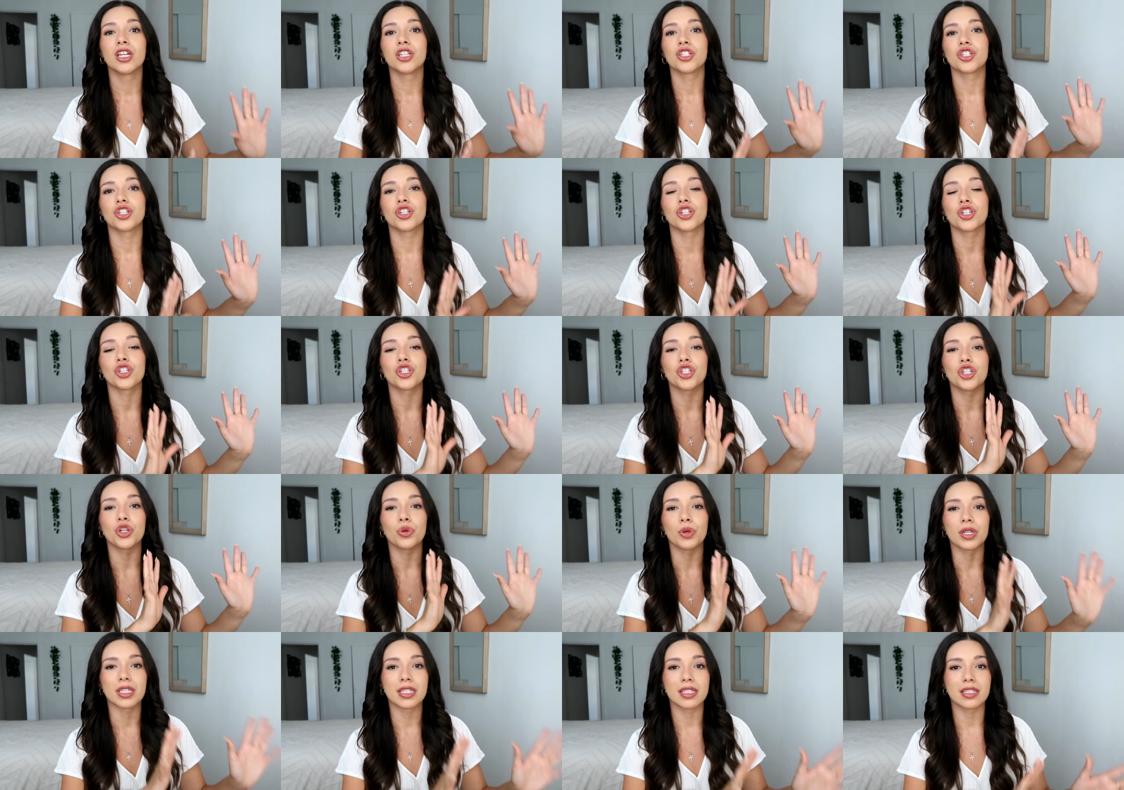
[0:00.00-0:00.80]
to just
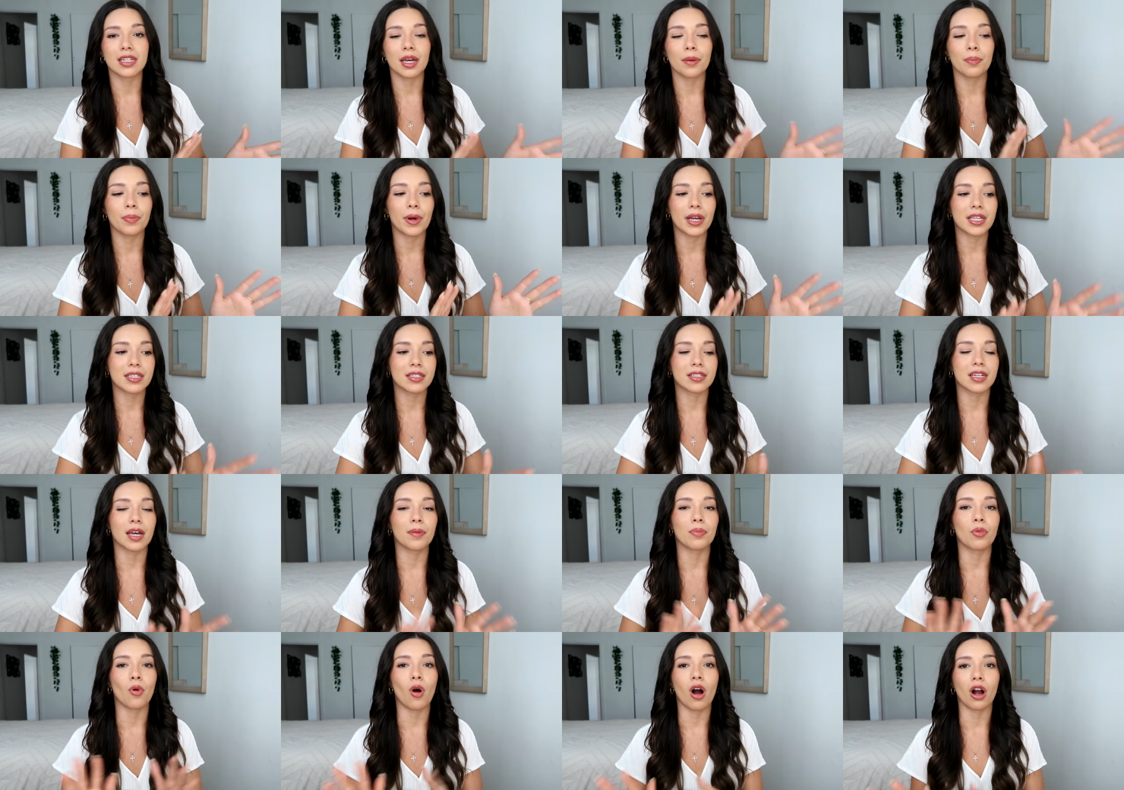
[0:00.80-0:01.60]
do a
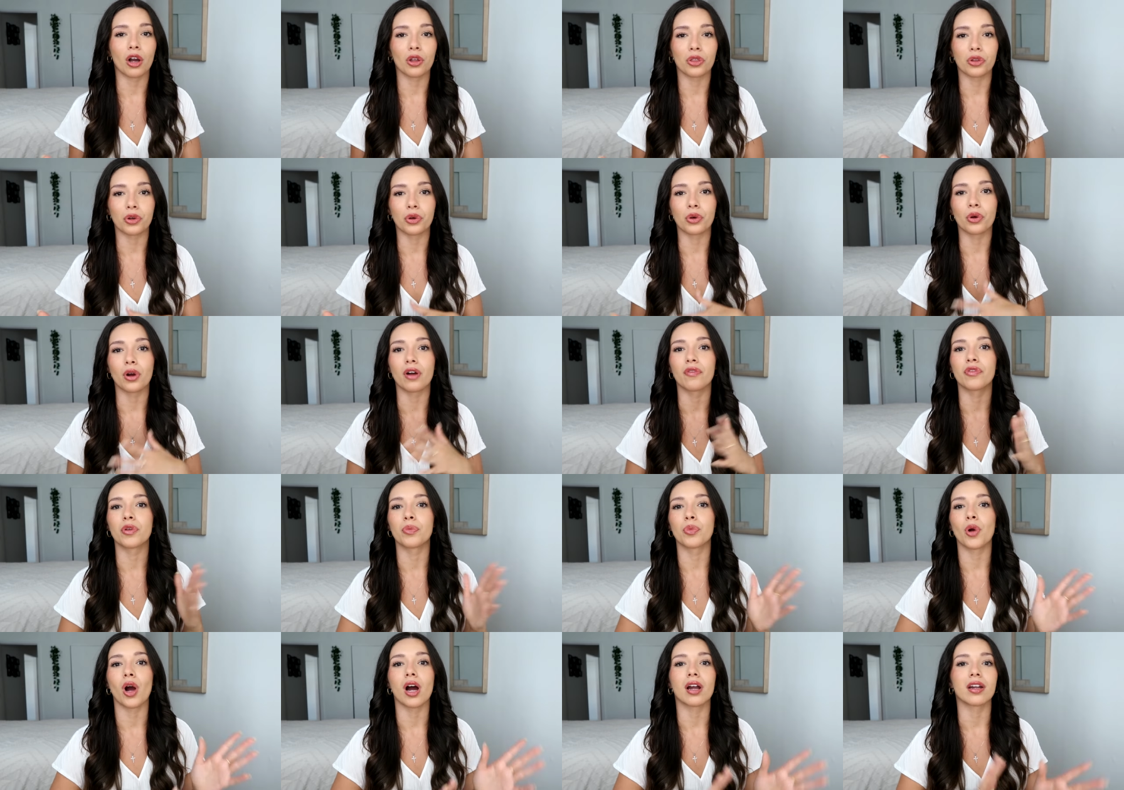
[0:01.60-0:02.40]
step-by-step walkthrough of
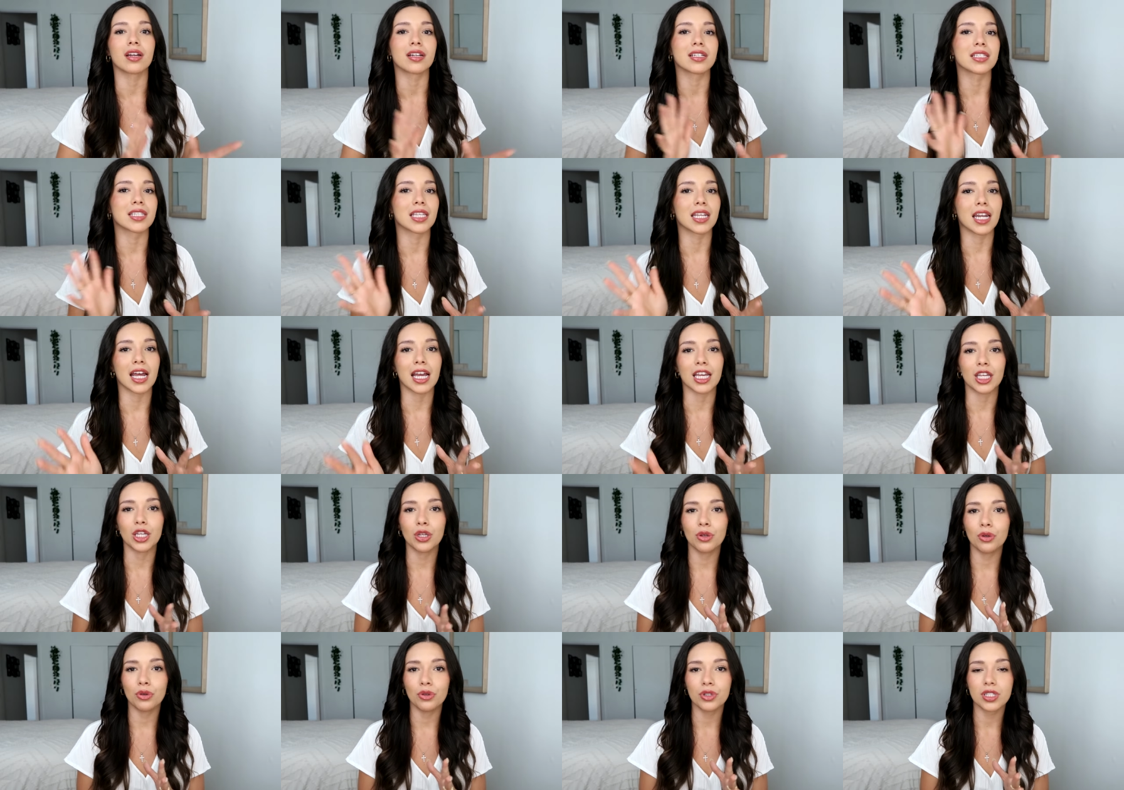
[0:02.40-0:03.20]
the products that I
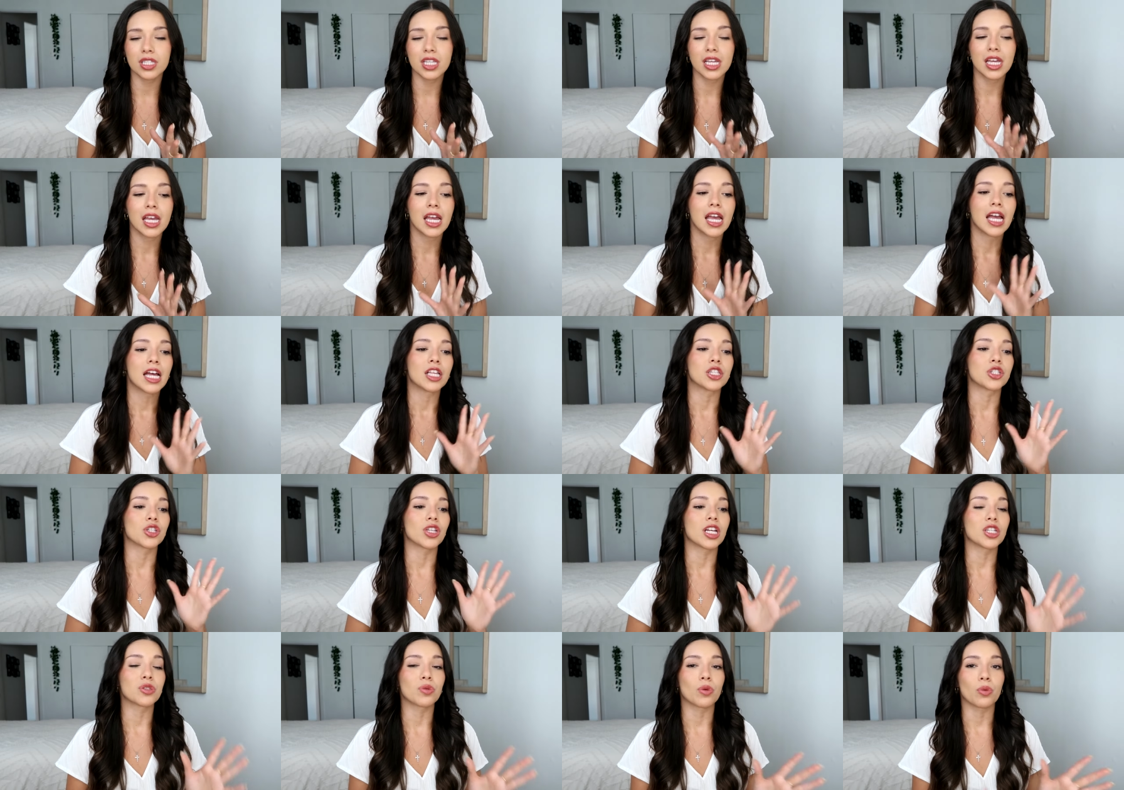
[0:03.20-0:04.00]
use.
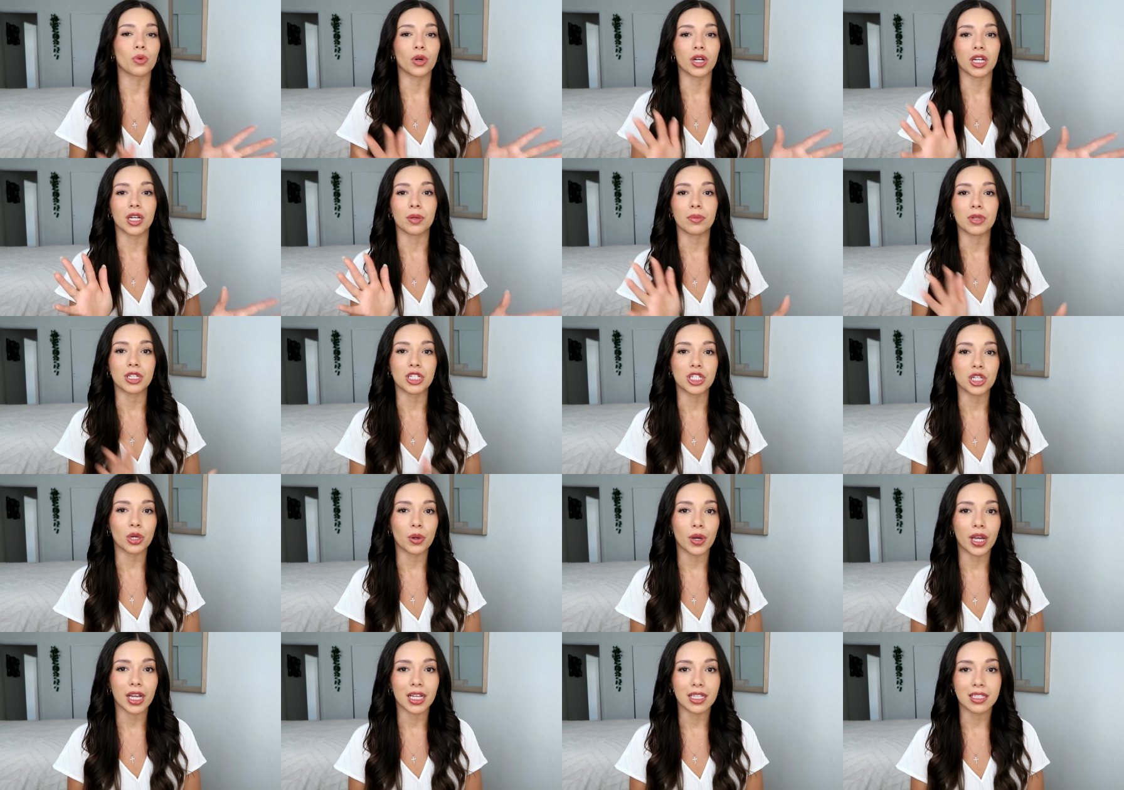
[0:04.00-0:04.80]
So that's what we're gonna be
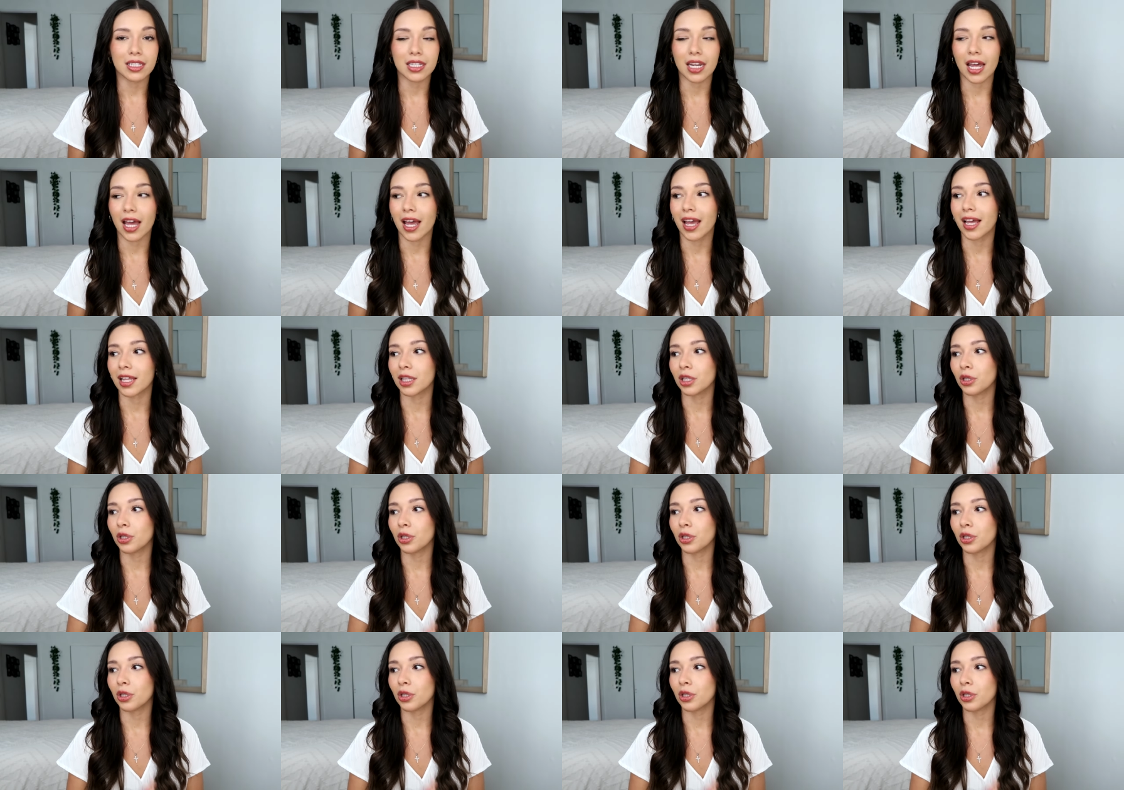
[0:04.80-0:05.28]
doing today.